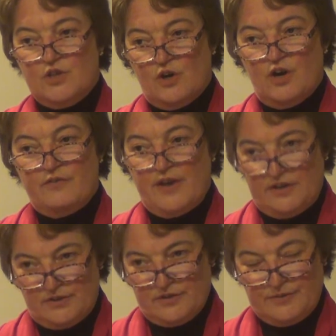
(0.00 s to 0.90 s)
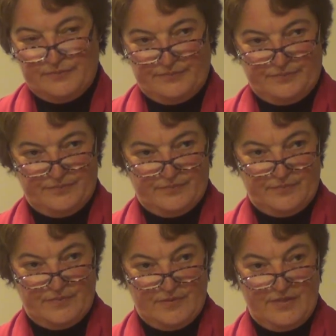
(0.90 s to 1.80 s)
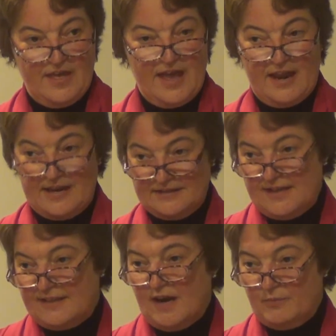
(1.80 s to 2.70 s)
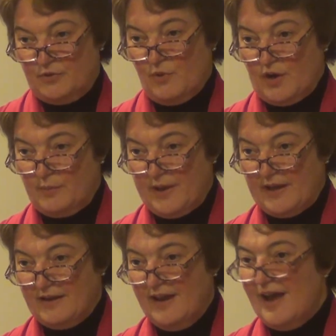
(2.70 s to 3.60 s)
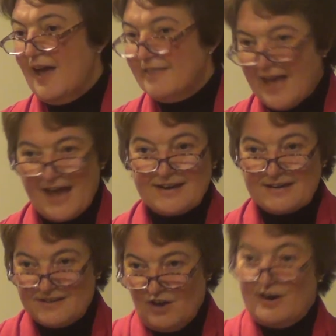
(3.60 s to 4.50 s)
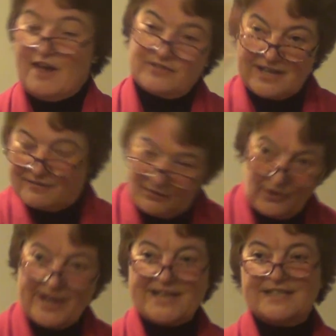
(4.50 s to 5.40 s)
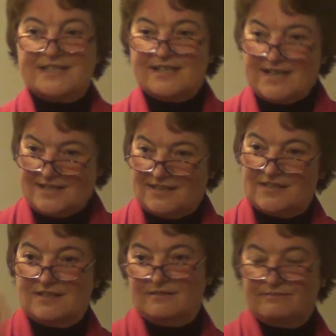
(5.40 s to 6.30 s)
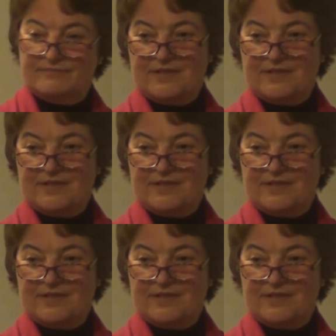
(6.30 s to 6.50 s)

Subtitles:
to her vendors and set that up through AutoPay. And then you don't have to invoice, it's